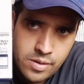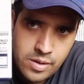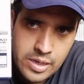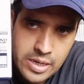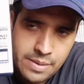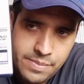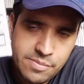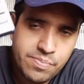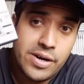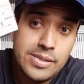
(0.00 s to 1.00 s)
A
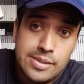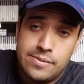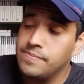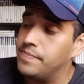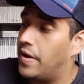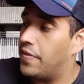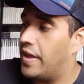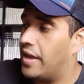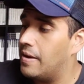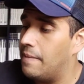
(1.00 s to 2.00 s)
bit pricey, I
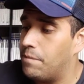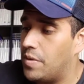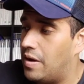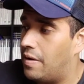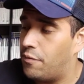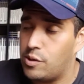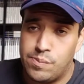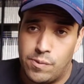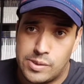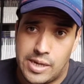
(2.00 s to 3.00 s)
think, for a
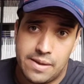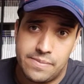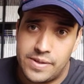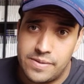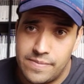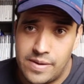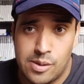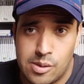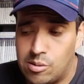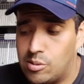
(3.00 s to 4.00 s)
sports game, but
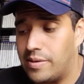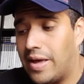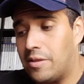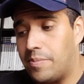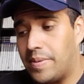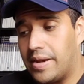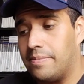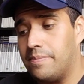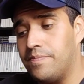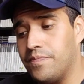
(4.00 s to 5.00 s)
it's exclusive. I had to pick it
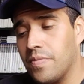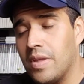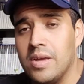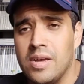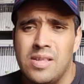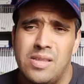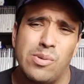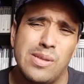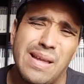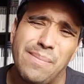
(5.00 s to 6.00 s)
up. There
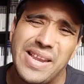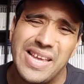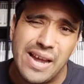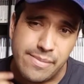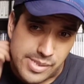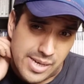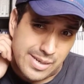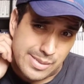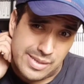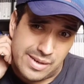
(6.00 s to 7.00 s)
wasn't that many games,
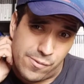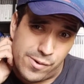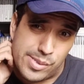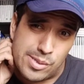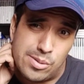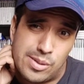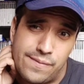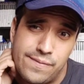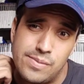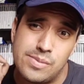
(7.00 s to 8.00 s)
guys, that were
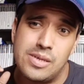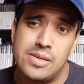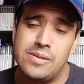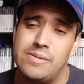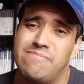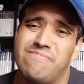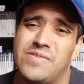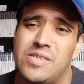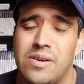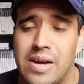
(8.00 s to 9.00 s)
exclusive. So,
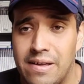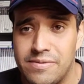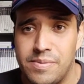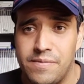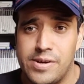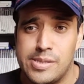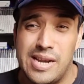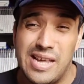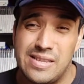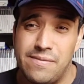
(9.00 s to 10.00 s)
I had to be very
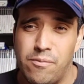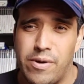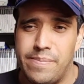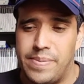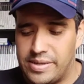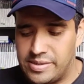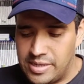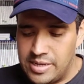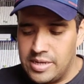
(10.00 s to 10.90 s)
selective what I picked.